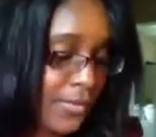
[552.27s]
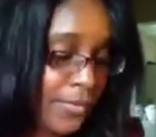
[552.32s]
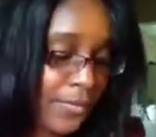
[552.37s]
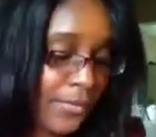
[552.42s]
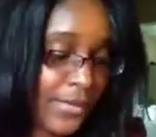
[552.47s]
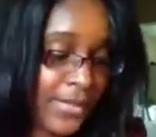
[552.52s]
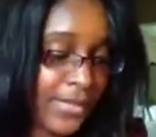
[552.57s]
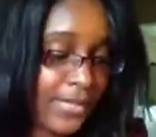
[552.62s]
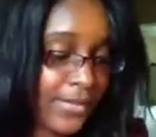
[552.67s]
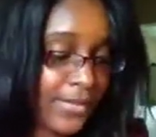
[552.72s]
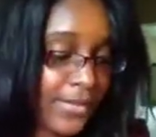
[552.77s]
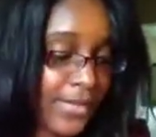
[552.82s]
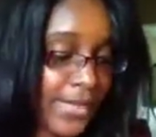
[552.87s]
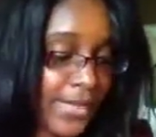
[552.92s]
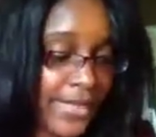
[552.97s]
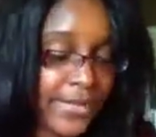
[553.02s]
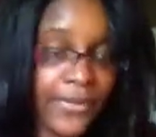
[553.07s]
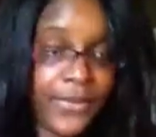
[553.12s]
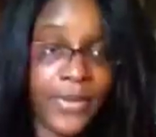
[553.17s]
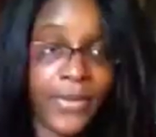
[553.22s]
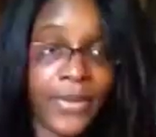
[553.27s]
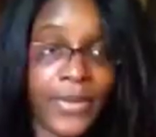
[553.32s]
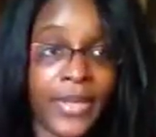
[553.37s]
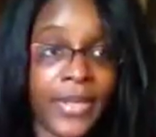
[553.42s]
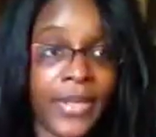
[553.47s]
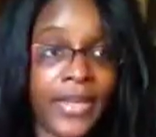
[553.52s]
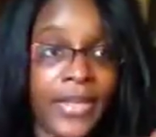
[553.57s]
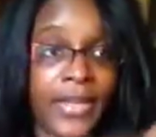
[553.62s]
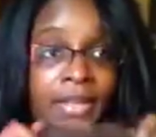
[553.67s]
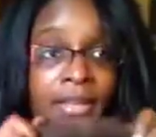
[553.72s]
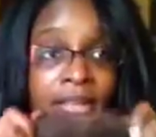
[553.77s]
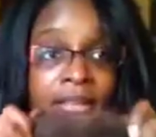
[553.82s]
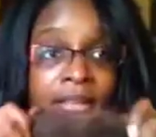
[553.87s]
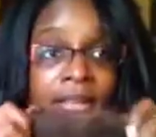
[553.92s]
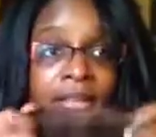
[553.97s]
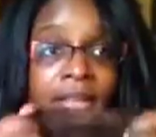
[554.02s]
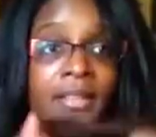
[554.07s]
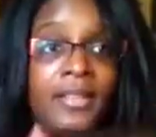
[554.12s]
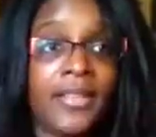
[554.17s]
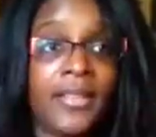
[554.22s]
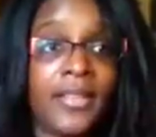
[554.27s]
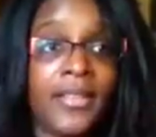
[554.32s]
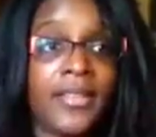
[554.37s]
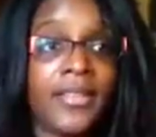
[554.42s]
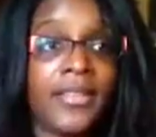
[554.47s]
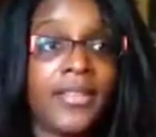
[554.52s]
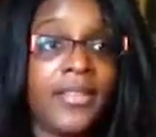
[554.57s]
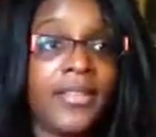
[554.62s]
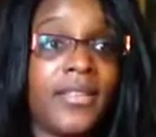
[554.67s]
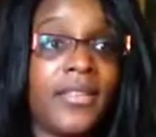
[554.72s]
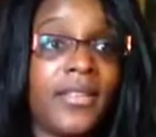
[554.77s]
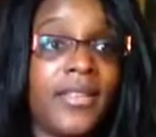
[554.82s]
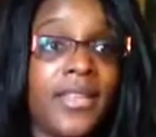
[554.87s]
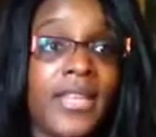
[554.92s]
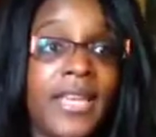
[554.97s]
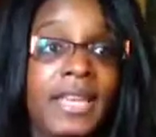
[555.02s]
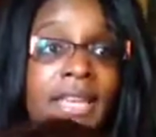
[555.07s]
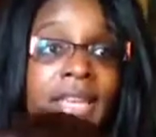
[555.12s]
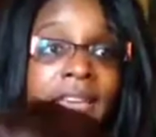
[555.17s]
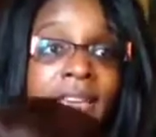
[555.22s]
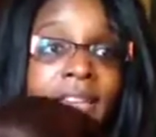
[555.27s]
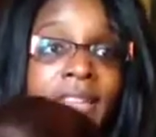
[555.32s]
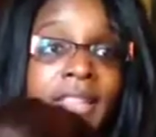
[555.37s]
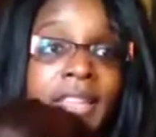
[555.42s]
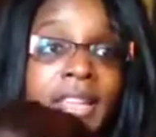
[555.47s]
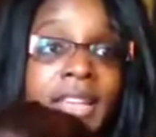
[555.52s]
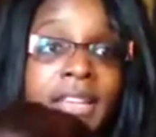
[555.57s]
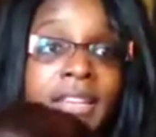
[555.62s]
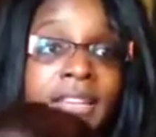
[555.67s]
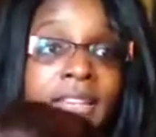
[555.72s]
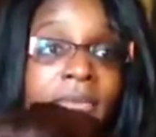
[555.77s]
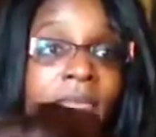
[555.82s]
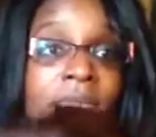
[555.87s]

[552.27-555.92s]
But it's a nice wig. The hairline could